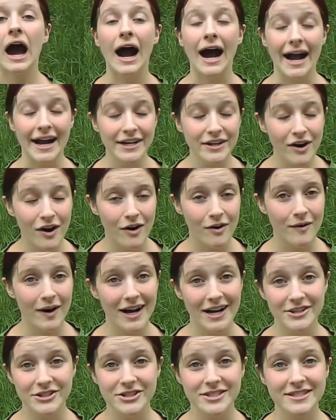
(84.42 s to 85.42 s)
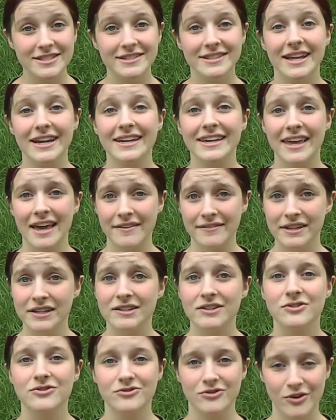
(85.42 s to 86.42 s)
I know, I just like having
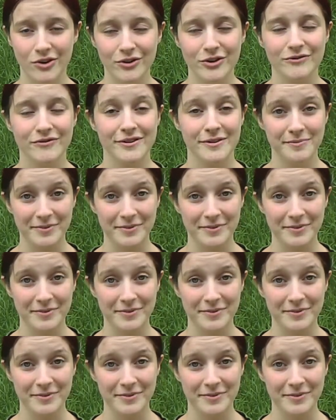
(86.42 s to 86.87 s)
control over the